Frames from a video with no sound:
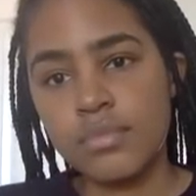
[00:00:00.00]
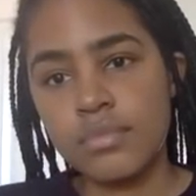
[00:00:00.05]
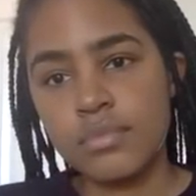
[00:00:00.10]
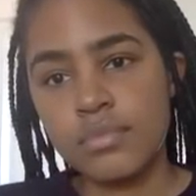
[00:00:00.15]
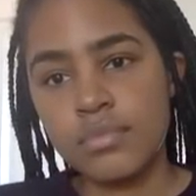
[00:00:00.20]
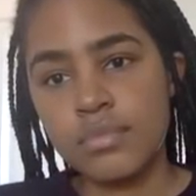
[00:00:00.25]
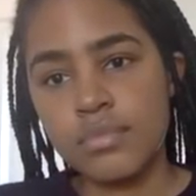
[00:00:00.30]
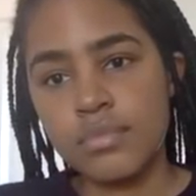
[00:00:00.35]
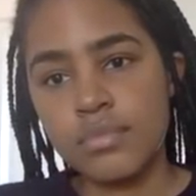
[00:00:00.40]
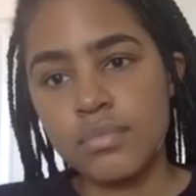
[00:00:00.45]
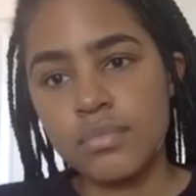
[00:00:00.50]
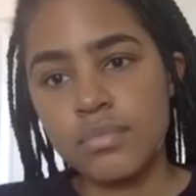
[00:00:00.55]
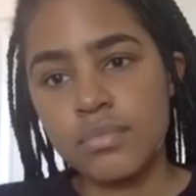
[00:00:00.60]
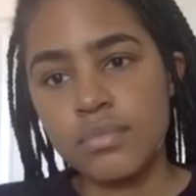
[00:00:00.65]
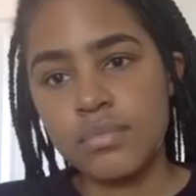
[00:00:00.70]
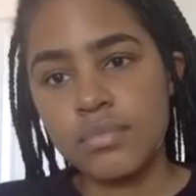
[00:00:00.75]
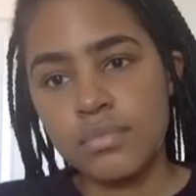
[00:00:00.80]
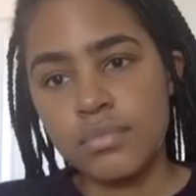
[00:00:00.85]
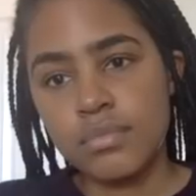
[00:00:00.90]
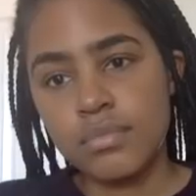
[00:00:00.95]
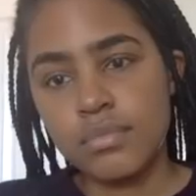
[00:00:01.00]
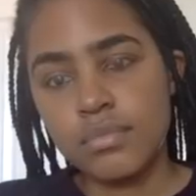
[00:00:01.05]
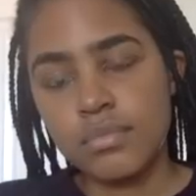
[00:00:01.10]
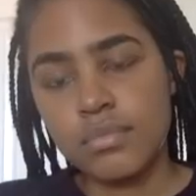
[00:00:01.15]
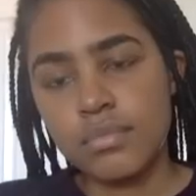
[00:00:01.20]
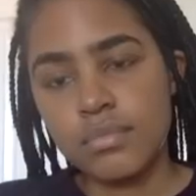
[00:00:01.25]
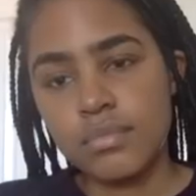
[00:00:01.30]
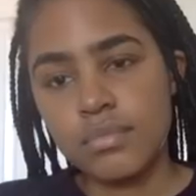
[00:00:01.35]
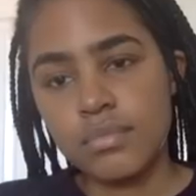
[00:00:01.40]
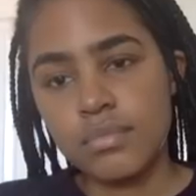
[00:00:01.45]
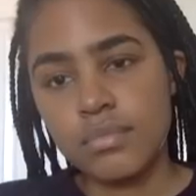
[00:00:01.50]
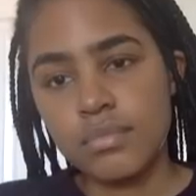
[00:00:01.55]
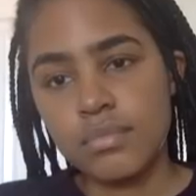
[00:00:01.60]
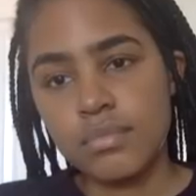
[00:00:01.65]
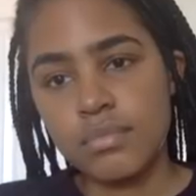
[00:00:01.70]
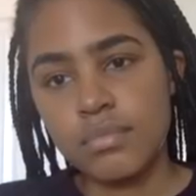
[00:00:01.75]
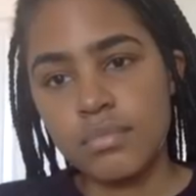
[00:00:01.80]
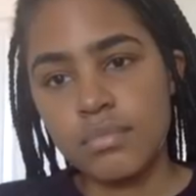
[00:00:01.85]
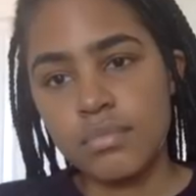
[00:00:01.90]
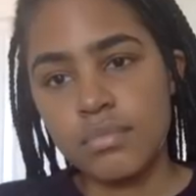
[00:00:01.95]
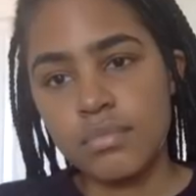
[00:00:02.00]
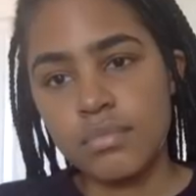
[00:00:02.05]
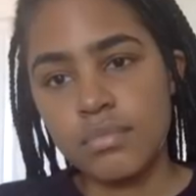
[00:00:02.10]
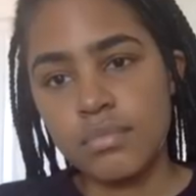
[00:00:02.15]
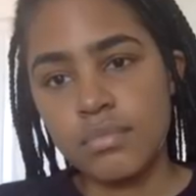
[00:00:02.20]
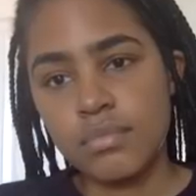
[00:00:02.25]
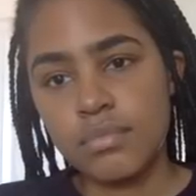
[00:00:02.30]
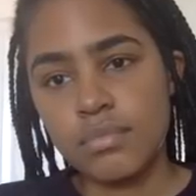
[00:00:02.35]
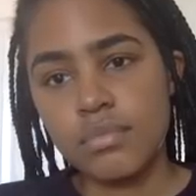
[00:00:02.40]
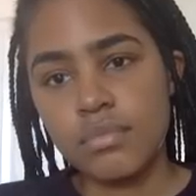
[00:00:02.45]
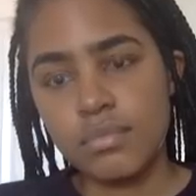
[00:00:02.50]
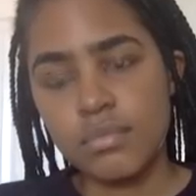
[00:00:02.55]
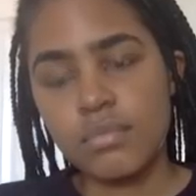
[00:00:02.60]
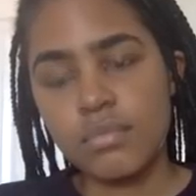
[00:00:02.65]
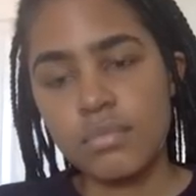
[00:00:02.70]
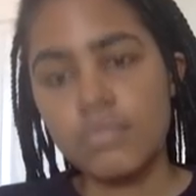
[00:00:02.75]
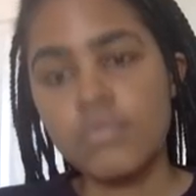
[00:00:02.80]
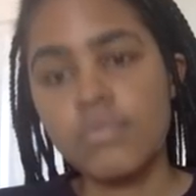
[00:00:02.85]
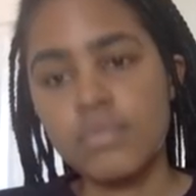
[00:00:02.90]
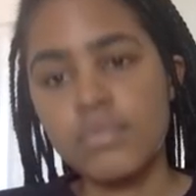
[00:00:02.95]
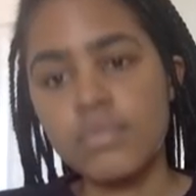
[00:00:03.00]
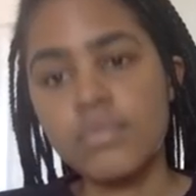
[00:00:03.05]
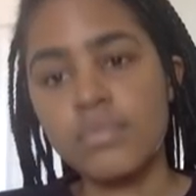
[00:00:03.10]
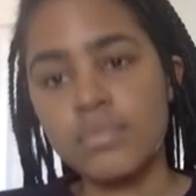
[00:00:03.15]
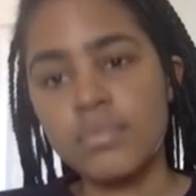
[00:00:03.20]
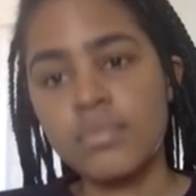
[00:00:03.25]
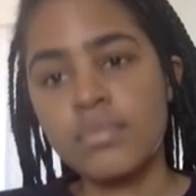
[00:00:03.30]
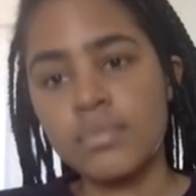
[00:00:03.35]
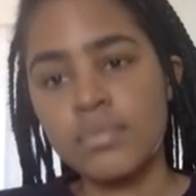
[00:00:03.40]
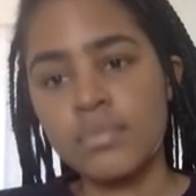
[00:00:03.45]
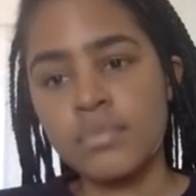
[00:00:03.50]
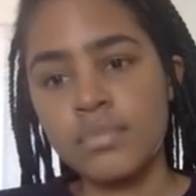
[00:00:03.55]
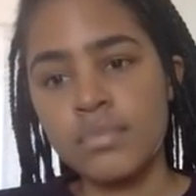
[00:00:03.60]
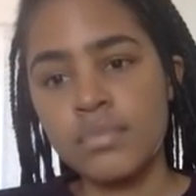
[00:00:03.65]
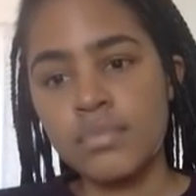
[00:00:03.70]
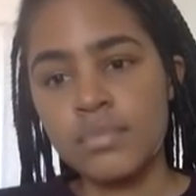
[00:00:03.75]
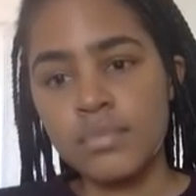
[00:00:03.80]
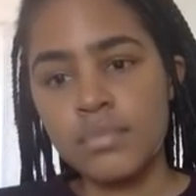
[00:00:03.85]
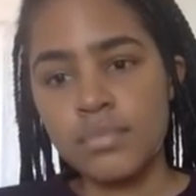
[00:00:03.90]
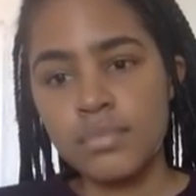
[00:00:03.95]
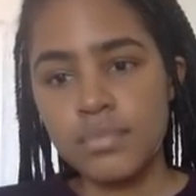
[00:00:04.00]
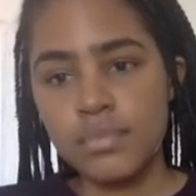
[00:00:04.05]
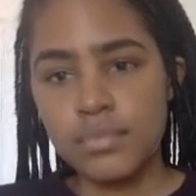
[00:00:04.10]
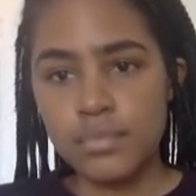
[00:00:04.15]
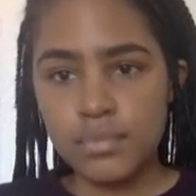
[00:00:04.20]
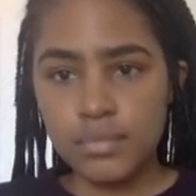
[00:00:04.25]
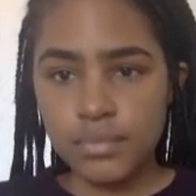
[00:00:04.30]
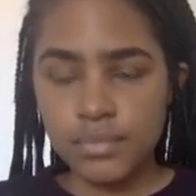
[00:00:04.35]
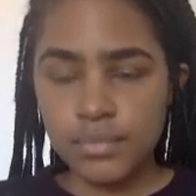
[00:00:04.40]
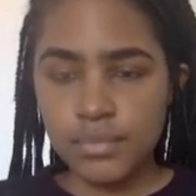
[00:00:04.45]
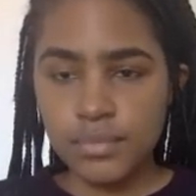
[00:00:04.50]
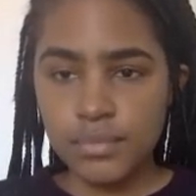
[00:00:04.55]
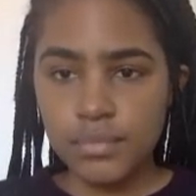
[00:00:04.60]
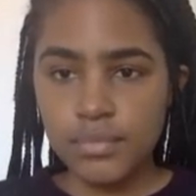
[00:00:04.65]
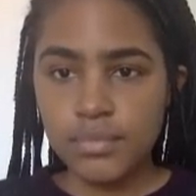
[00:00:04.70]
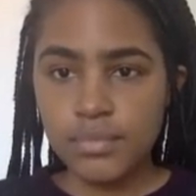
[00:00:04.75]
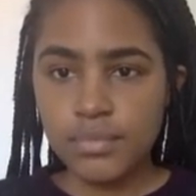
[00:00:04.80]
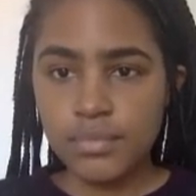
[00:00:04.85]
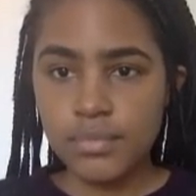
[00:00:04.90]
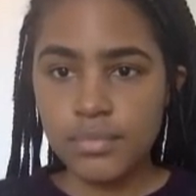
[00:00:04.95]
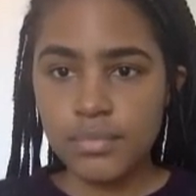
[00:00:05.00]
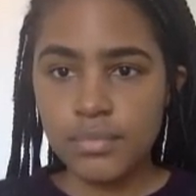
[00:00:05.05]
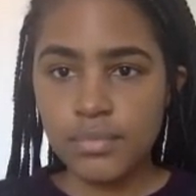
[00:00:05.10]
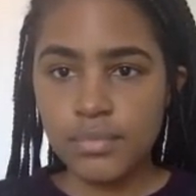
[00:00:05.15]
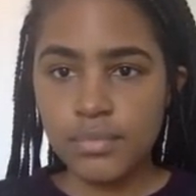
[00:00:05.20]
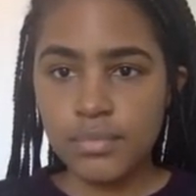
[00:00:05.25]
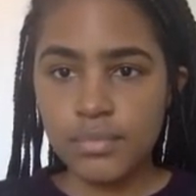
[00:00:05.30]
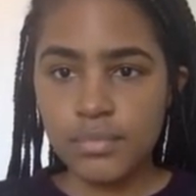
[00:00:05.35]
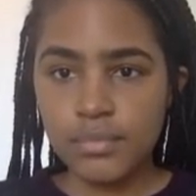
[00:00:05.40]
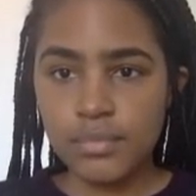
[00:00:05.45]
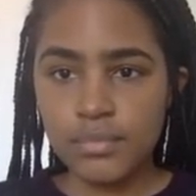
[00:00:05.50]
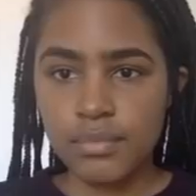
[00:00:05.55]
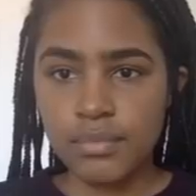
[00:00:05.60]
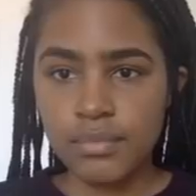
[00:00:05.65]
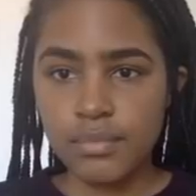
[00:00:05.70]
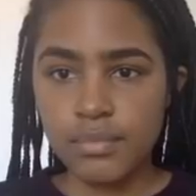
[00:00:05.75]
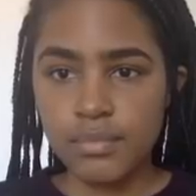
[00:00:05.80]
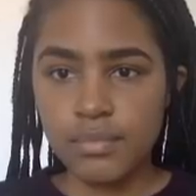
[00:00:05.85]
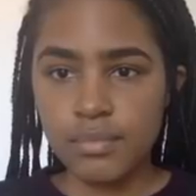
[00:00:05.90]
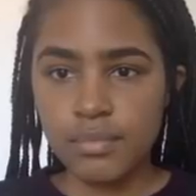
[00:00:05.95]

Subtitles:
This person isn't speaking.